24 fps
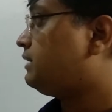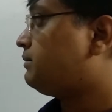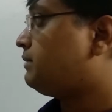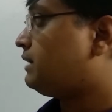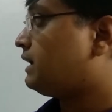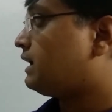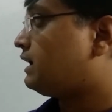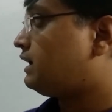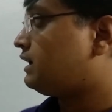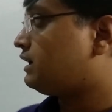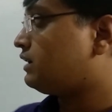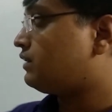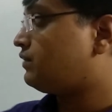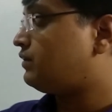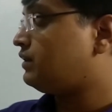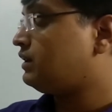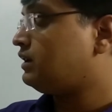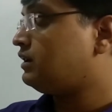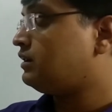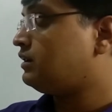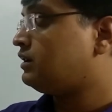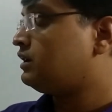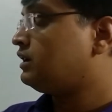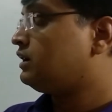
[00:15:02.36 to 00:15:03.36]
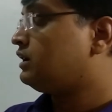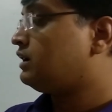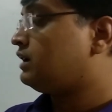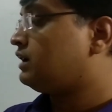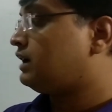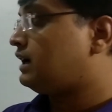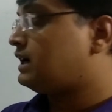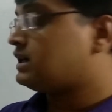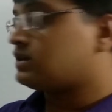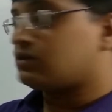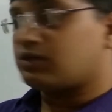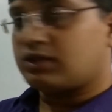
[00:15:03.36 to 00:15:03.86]
magnetic field,
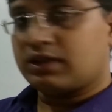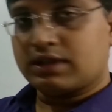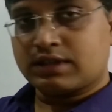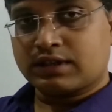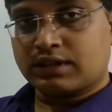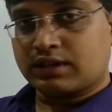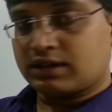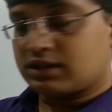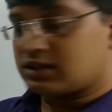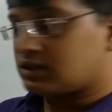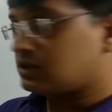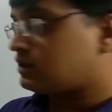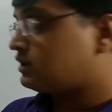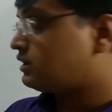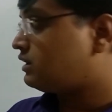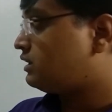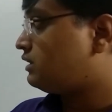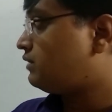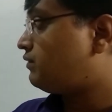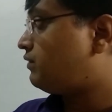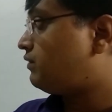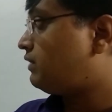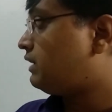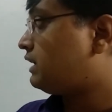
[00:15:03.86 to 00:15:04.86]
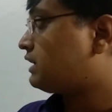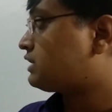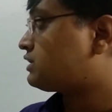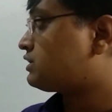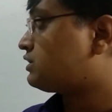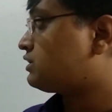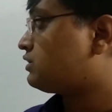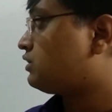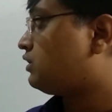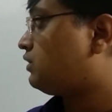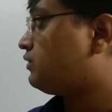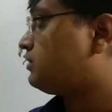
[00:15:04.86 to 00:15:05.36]
As we discussed, the deflection
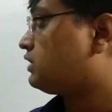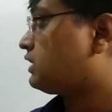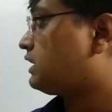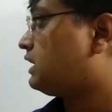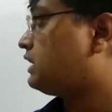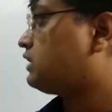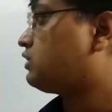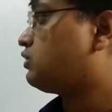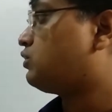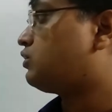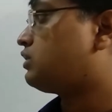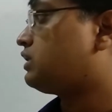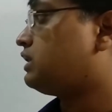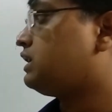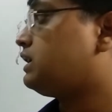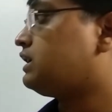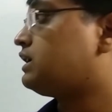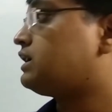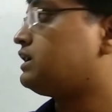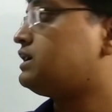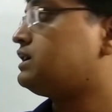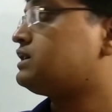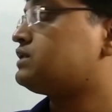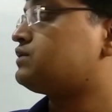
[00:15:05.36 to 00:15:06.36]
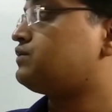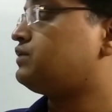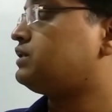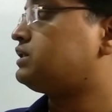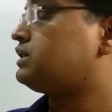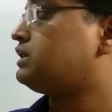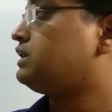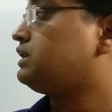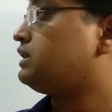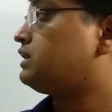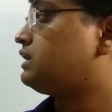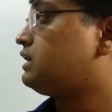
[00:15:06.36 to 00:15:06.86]
of the cathode ray increase with
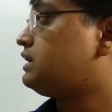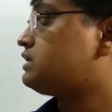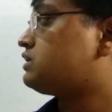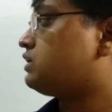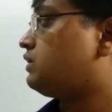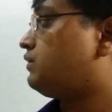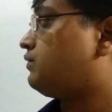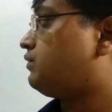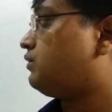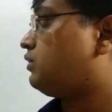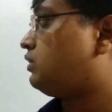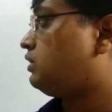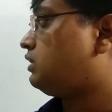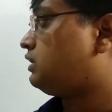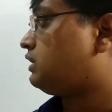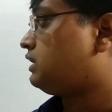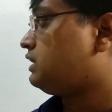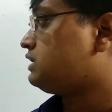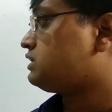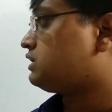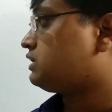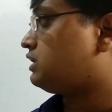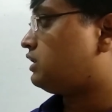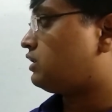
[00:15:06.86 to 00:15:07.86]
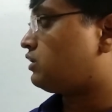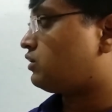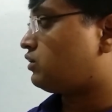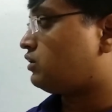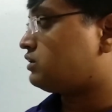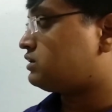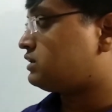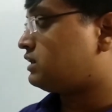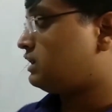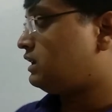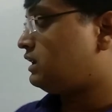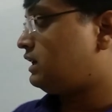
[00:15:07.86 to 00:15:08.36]
increase of voltage across
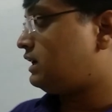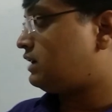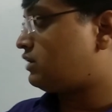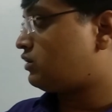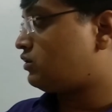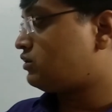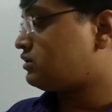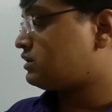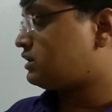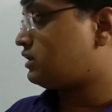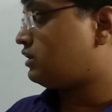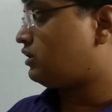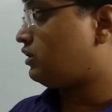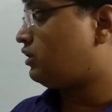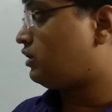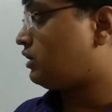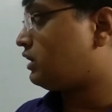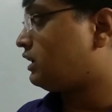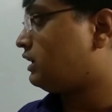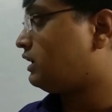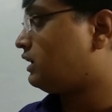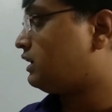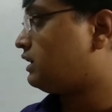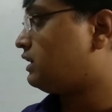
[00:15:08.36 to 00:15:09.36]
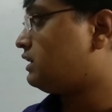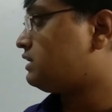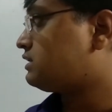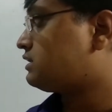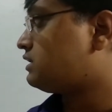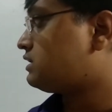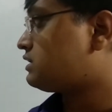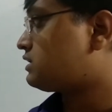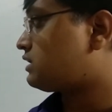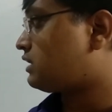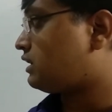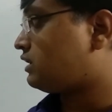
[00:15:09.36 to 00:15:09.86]
the electrodes or increase the
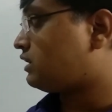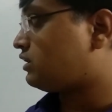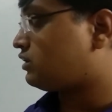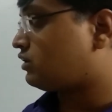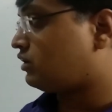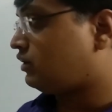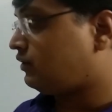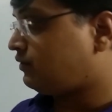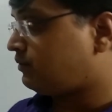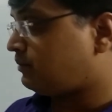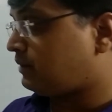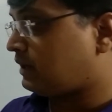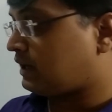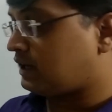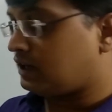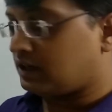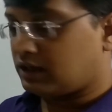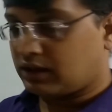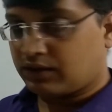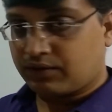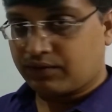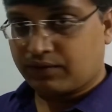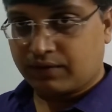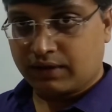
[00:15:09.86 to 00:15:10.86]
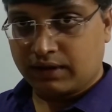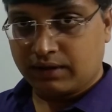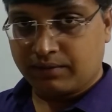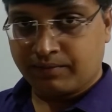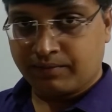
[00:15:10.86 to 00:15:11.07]
strength of magnetic field.